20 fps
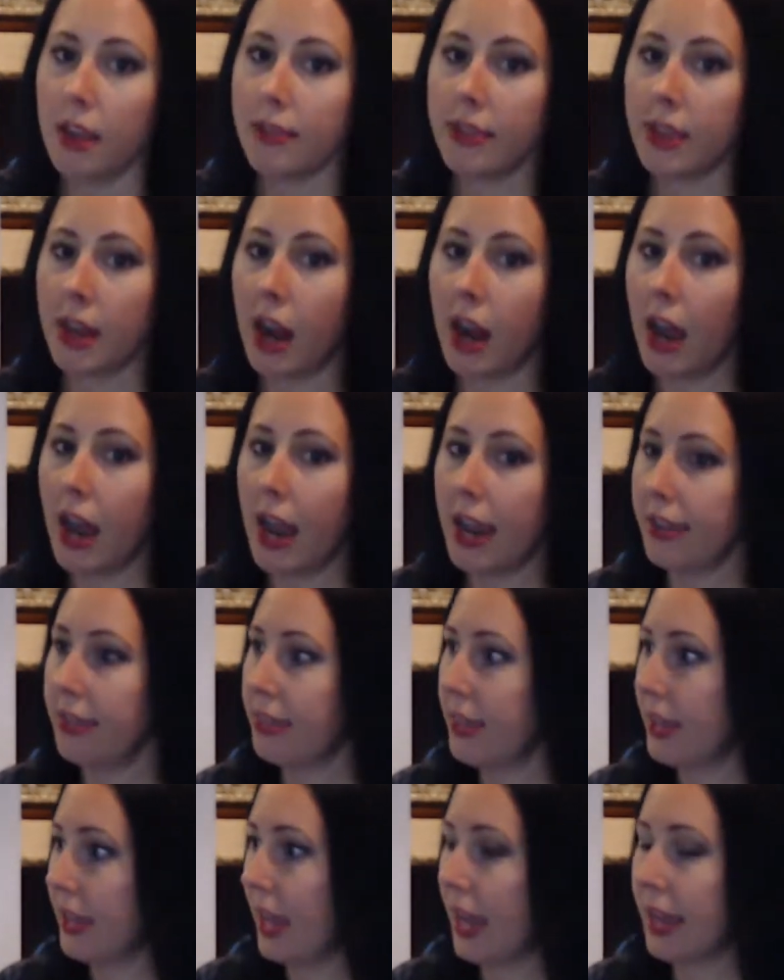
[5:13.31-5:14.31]
that I
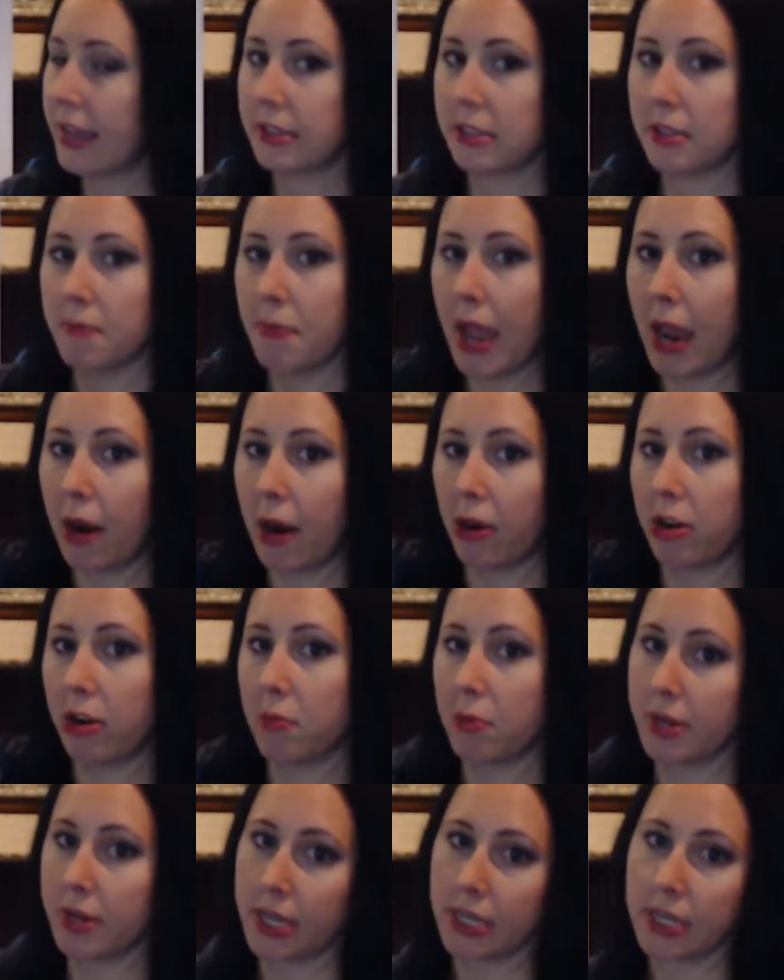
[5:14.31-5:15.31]
think has the power to
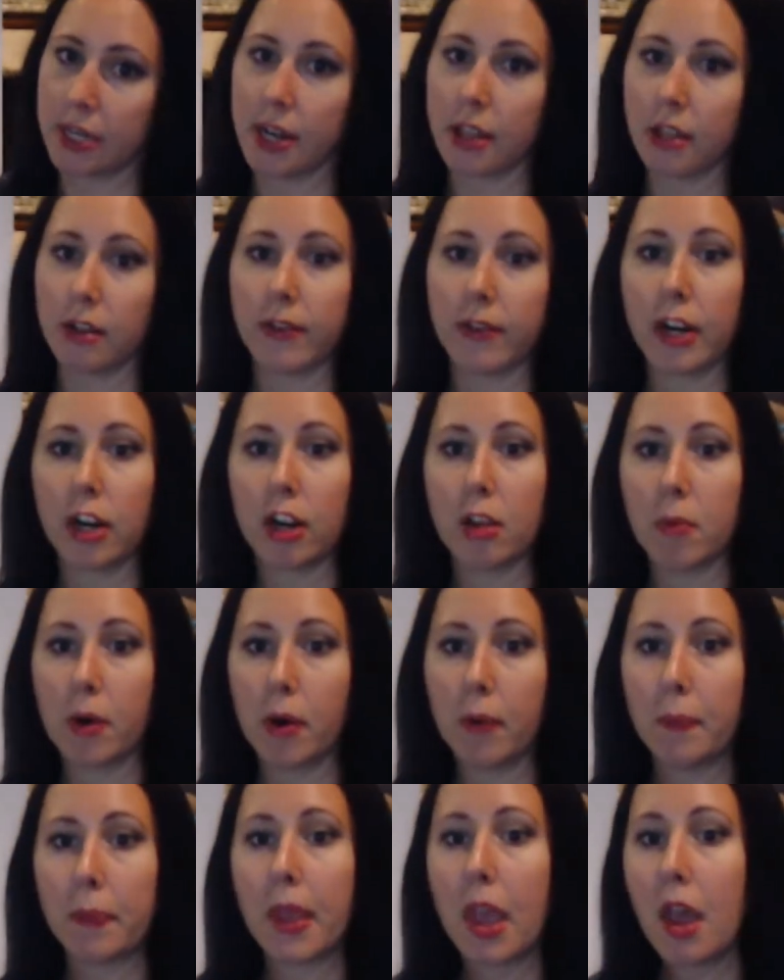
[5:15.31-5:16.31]
predict another
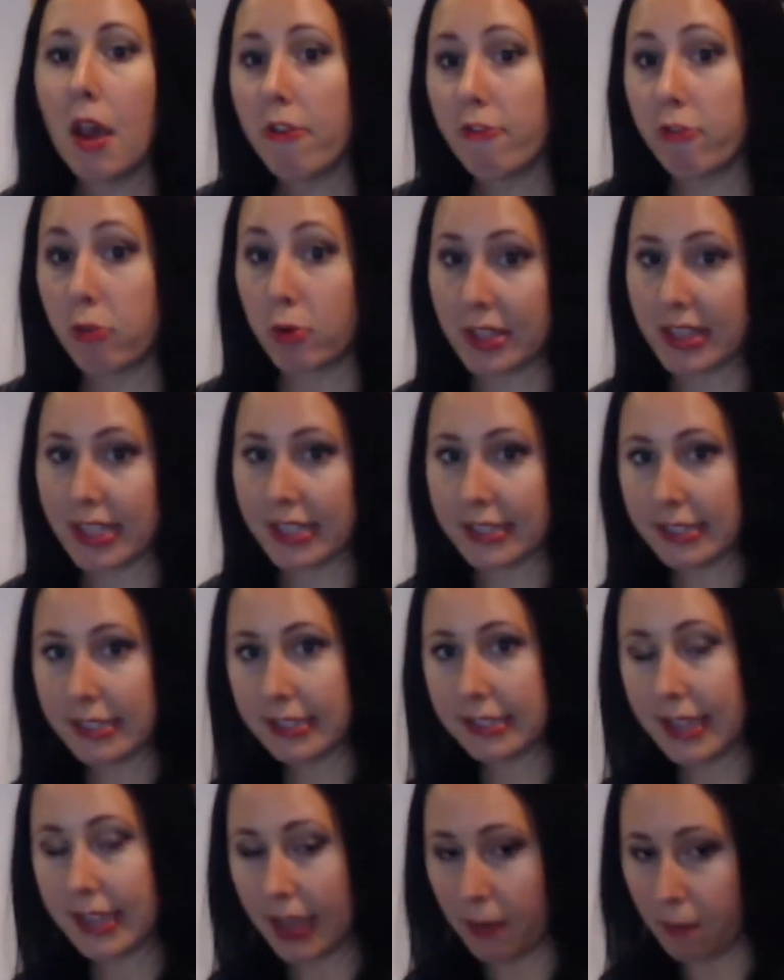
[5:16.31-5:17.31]
variable. For this
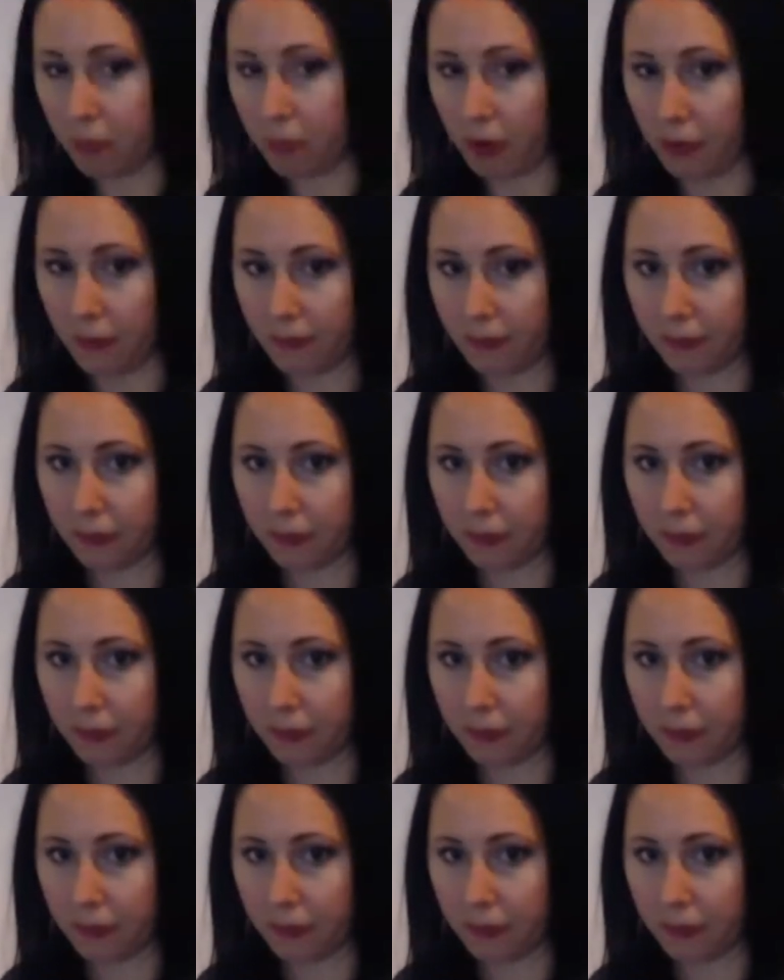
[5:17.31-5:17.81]
example,